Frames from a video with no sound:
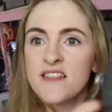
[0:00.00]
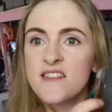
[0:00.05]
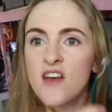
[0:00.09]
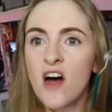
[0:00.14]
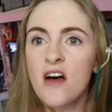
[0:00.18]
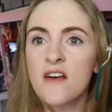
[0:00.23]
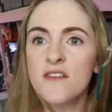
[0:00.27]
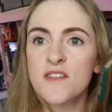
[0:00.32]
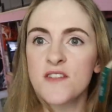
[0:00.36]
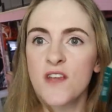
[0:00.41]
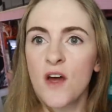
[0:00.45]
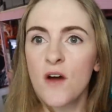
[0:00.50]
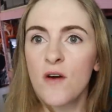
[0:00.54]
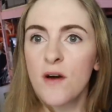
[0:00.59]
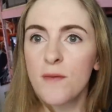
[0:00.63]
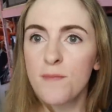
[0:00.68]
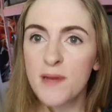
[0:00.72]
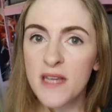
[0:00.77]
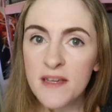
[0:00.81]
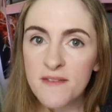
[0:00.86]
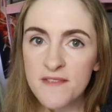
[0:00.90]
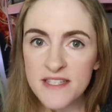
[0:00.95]
is also
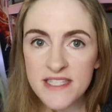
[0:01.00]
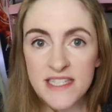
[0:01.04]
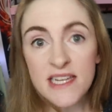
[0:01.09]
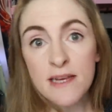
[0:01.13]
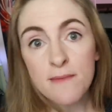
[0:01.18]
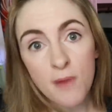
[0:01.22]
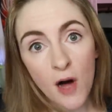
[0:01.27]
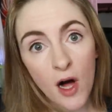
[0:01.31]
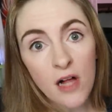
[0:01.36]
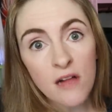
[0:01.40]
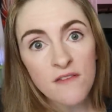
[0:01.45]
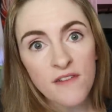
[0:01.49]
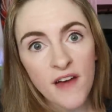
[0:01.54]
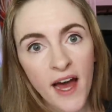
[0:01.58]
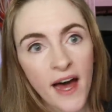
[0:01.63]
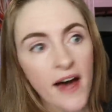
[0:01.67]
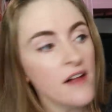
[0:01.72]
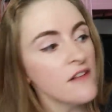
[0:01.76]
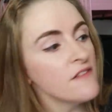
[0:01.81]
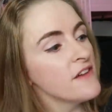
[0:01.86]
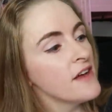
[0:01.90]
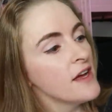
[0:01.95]
a PVC ball
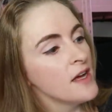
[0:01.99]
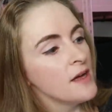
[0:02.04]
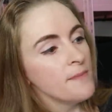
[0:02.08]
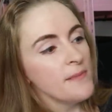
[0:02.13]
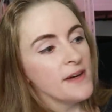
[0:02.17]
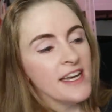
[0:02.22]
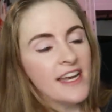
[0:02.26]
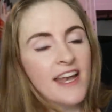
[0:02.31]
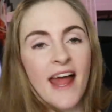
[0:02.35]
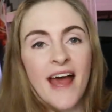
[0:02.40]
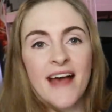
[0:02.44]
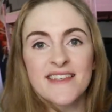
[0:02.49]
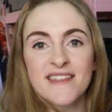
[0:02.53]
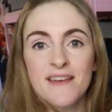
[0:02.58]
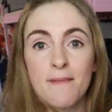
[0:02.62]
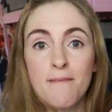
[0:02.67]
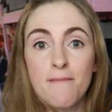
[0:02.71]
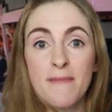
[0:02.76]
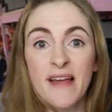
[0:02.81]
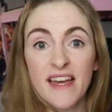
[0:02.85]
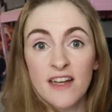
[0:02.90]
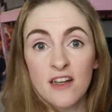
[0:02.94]
valve, but it has a
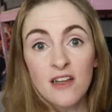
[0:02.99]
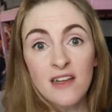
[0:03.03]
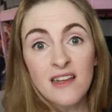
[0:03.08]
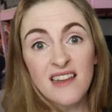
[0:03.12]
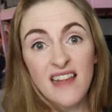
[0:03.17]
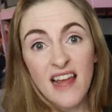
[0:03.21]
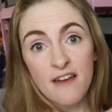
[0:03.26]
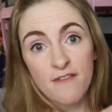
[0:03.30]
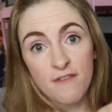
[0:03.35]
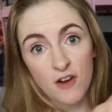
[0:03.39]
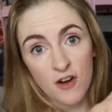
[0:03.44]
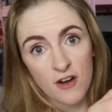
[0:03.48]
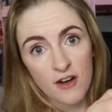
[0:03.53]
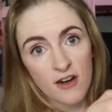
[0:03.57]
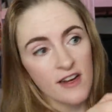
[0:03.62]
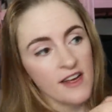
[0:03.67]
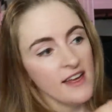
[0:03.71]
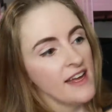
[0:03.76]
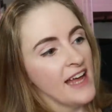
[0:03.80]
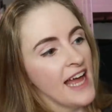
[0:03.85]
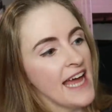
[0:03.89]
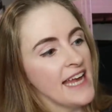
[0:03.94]
metal lever.
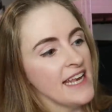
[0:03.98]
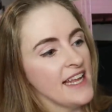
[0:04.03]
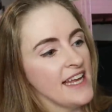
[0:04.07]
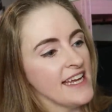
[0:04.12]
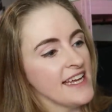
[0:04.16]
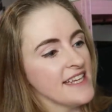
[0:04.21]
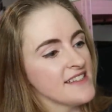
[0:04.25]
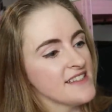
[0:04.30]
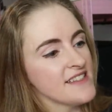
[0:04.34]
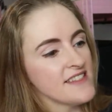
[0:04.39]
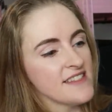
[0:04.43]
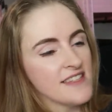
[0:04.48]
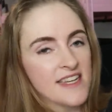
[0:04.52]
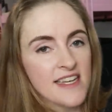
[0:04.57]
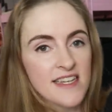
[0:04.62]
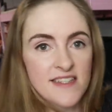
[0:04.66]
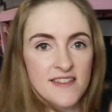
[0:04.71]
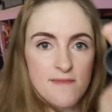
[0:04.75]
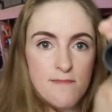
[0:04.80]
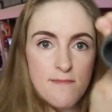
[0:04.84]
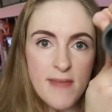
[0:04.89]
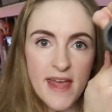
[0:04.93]
And like
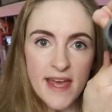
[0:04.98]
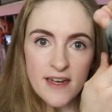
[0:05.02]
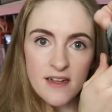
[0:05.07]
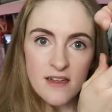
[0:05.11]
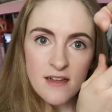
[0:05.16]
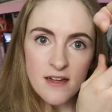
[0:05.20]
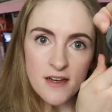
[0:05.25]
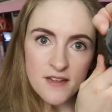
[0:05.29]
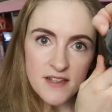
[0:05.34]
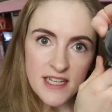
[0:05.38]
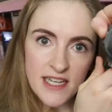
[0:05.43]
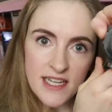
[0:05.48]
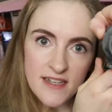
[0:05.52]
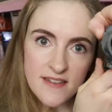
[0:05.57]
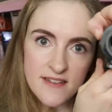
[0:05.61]
it's metal on the